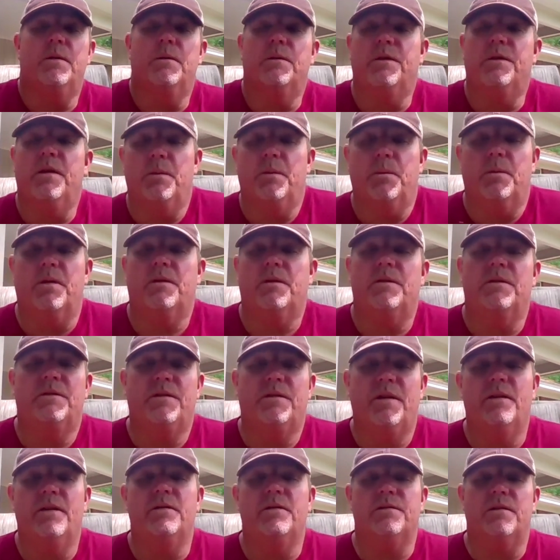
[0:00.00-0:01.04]
that, that work their
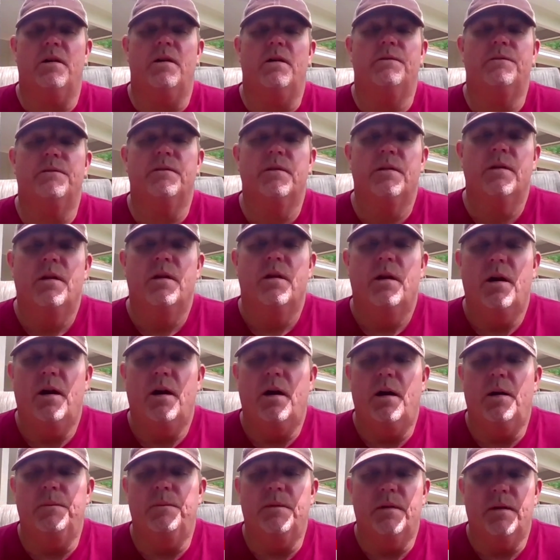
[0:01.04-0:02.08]
tails off,
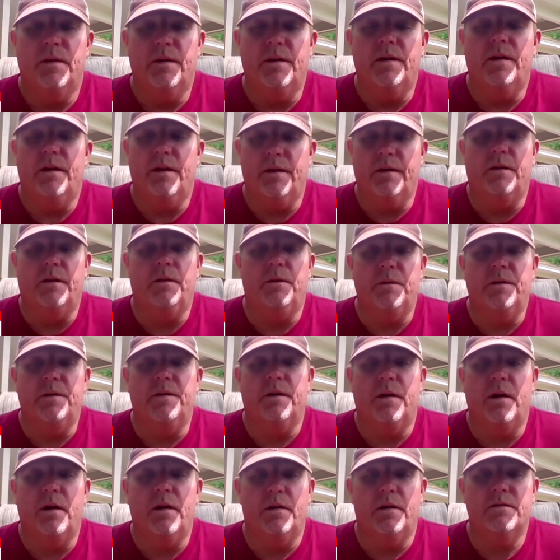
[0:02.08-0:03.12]
um, and, and uh,
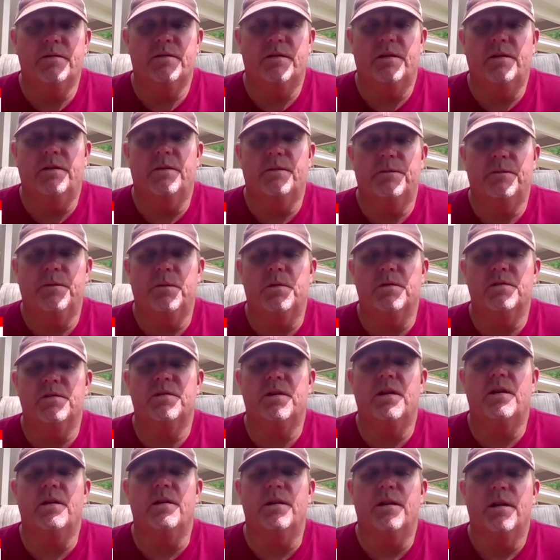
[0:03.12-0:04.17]
including us here at Florida
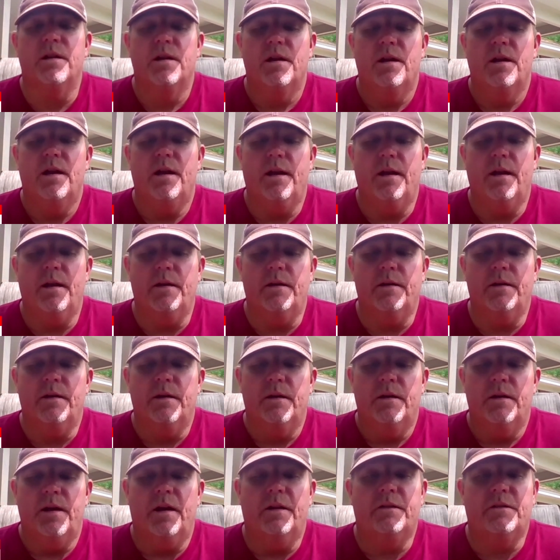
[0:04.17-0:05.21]
State. And
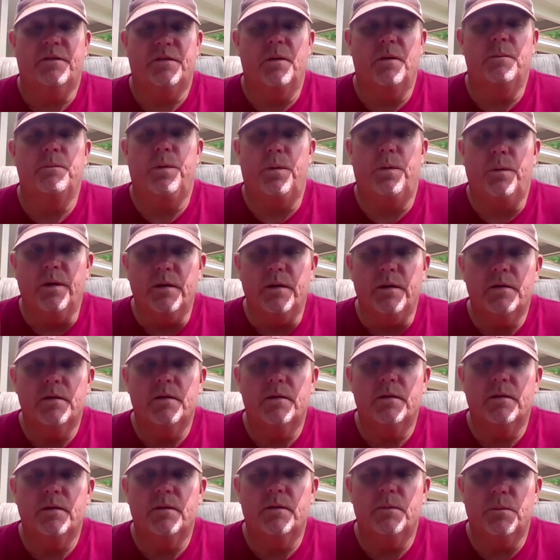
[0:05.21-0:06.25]
at some point,
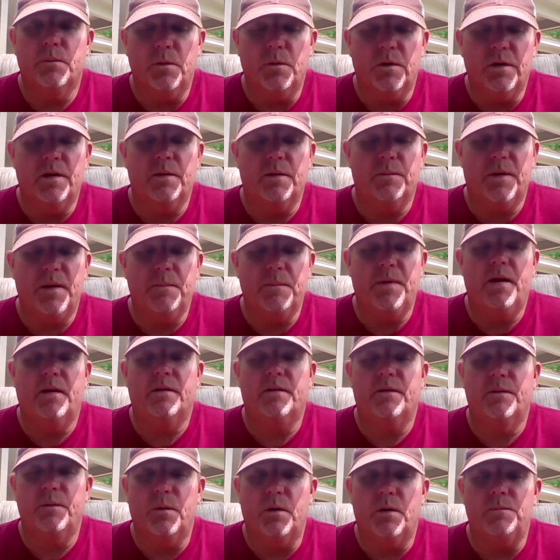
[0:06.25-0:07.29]
we're going to get
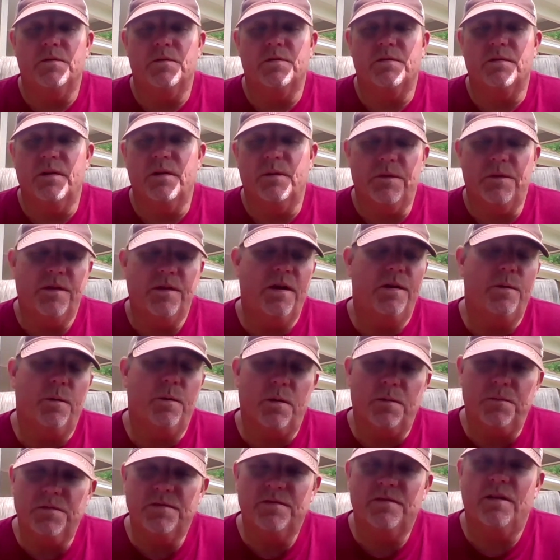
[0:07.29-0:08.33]
back to normalcy. And when that
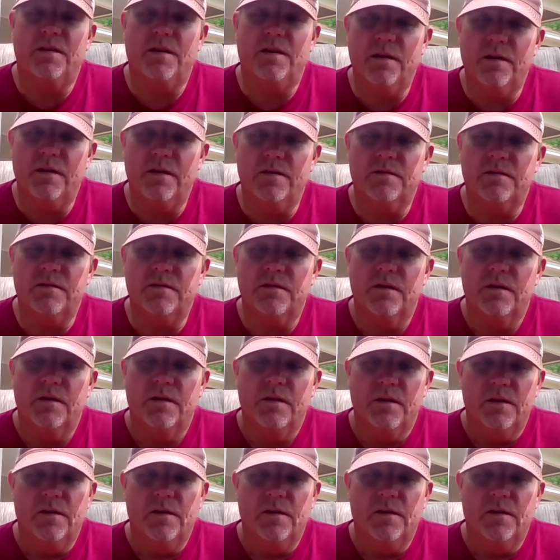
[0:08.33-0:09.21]
normalcy hits,